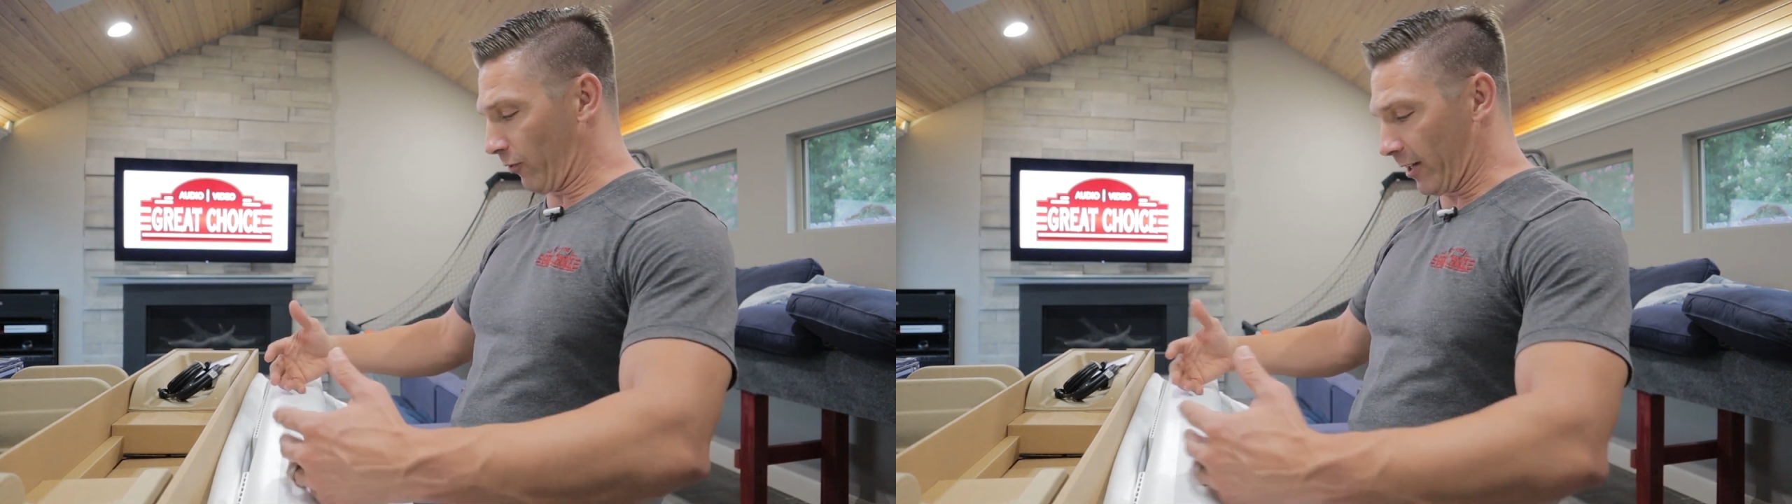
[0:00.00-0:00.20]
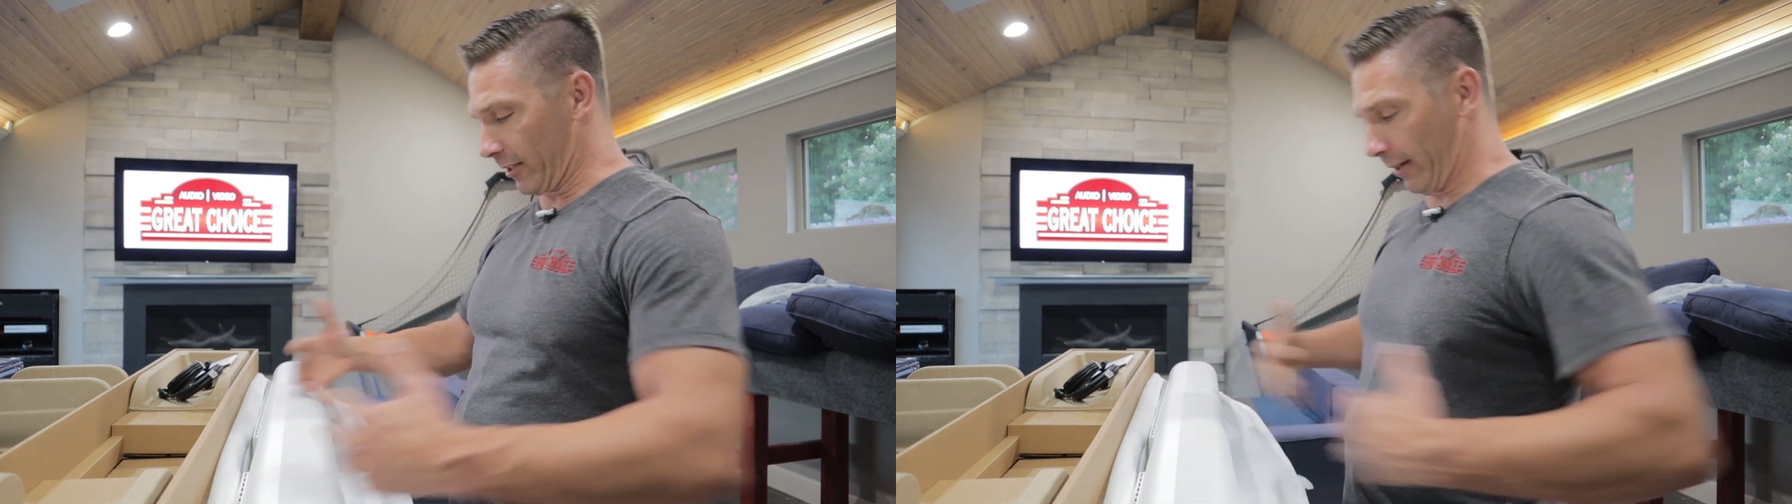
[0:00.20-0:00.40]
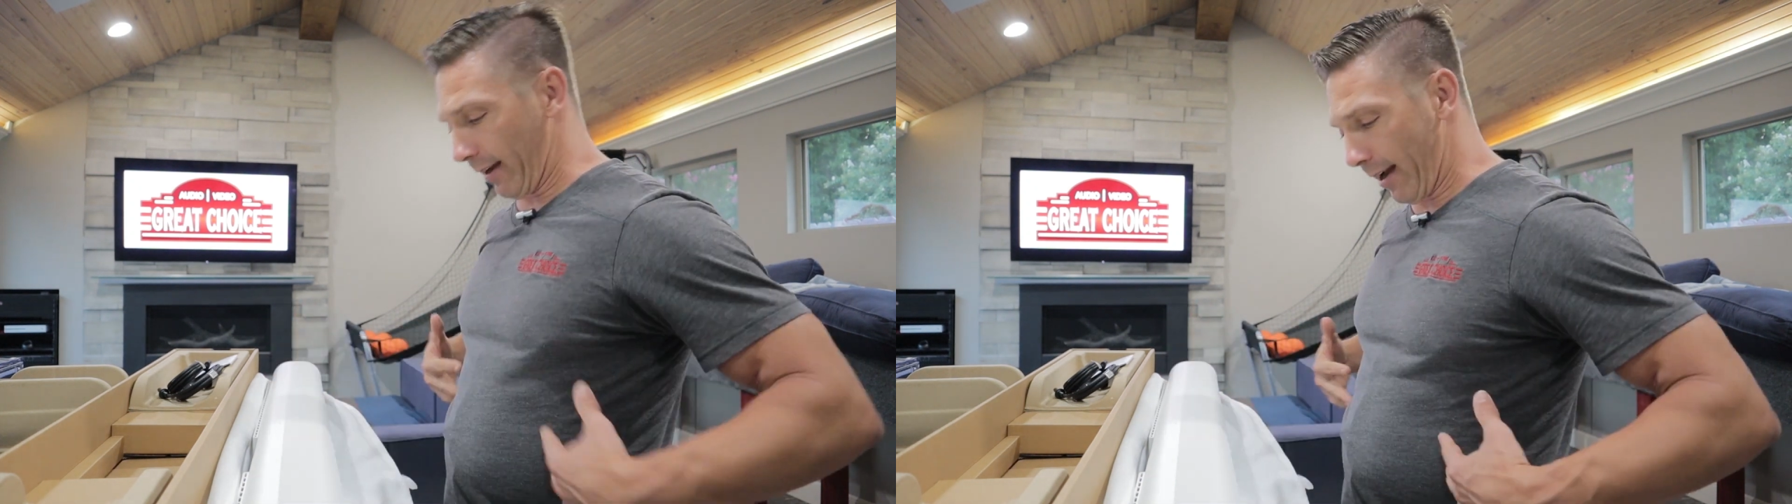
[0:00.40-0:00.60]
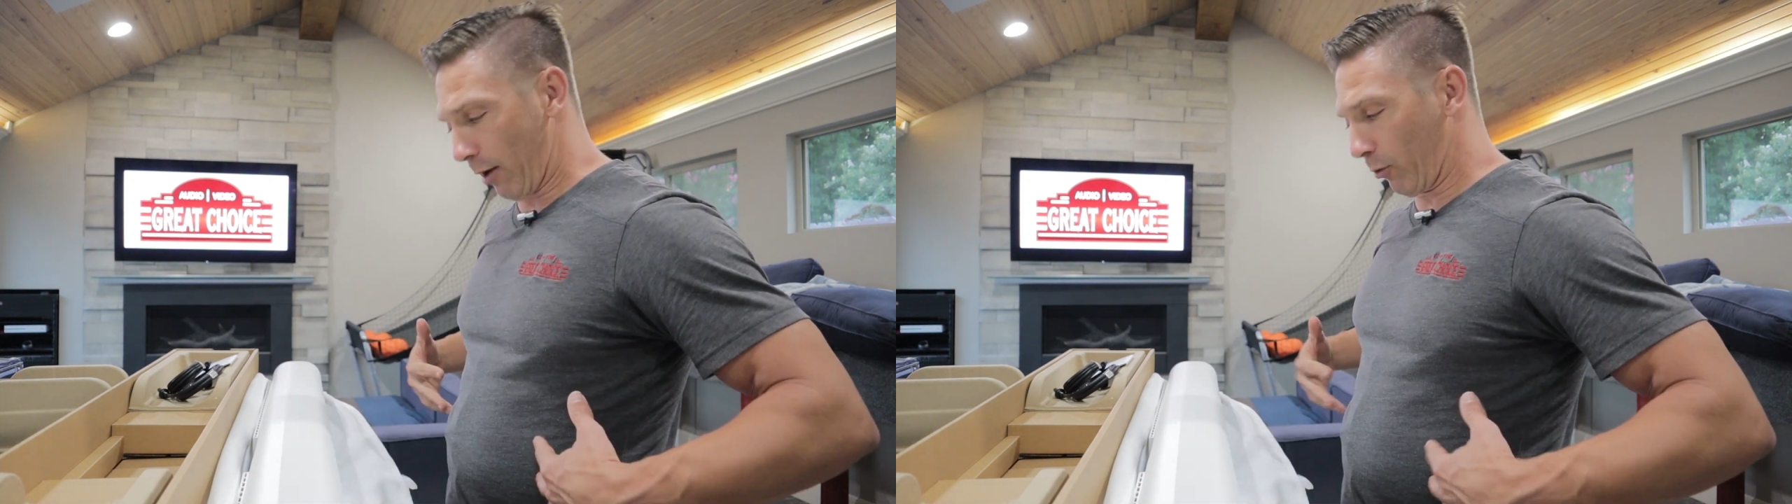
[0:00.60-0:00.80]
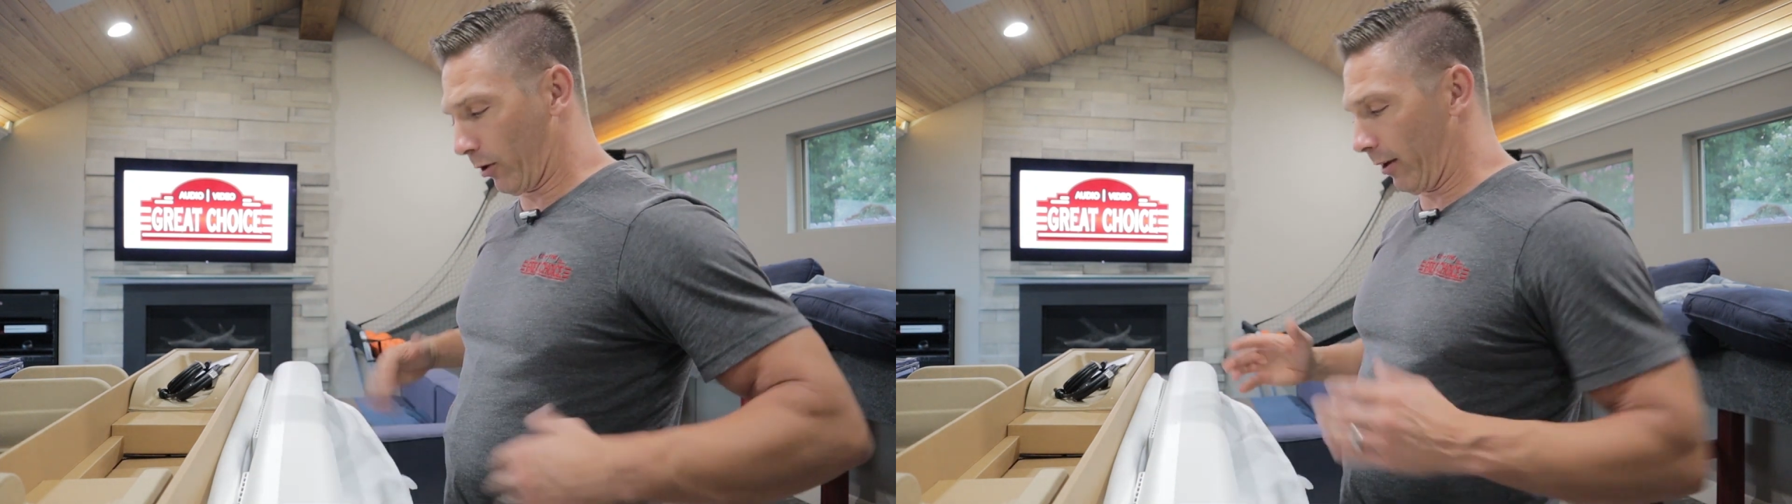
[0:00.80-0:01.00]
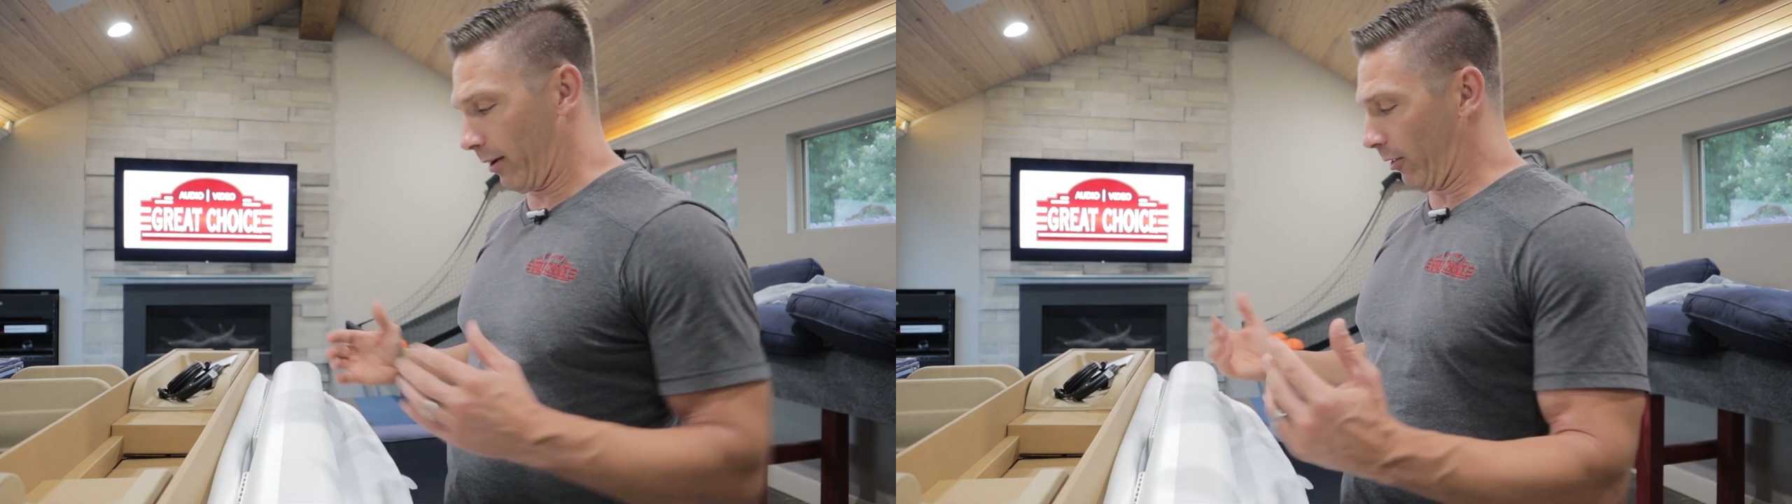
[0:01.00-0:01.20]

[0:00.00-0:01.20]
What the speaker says: facing outward,